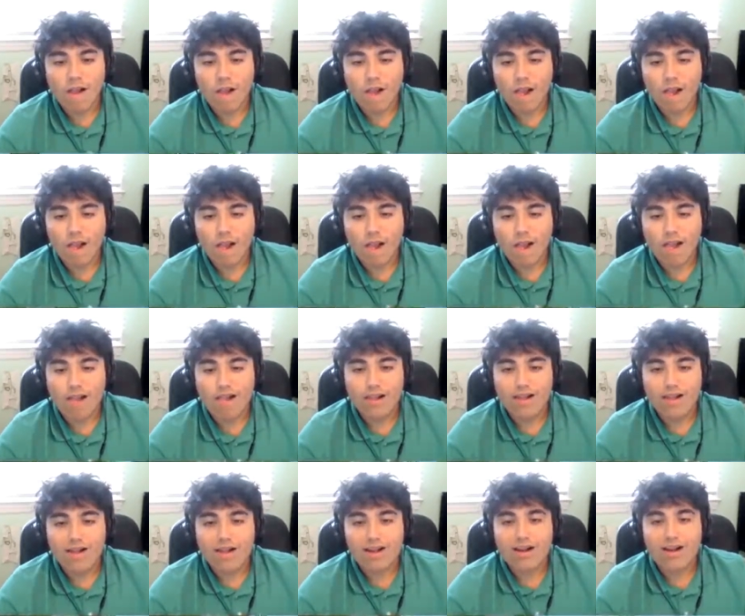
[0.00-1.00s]

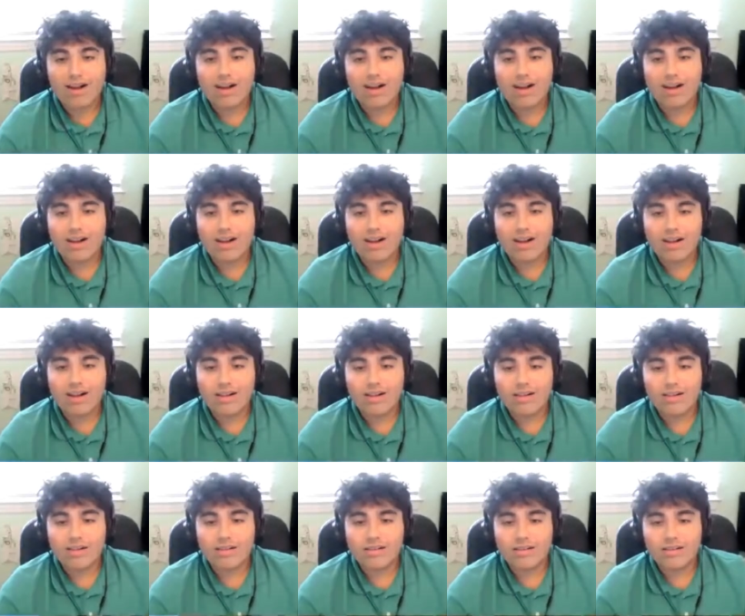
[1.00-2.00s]

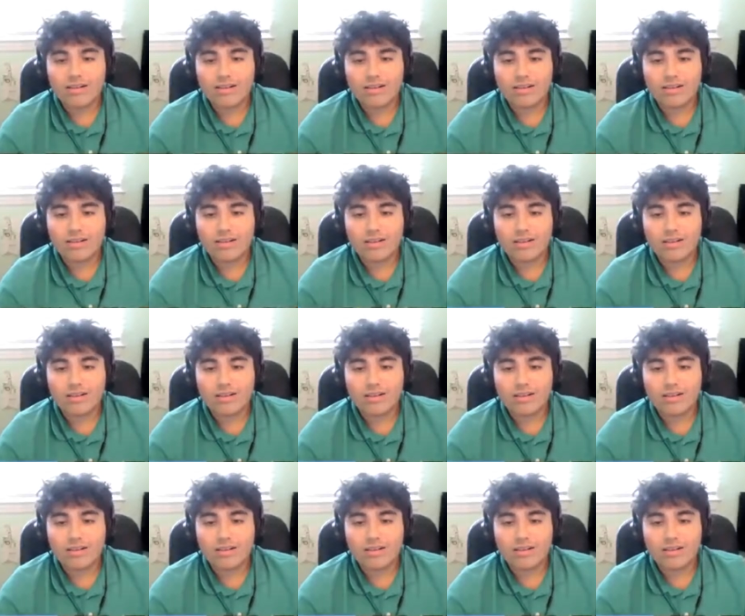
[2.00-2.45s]
No one is speaking in this clip.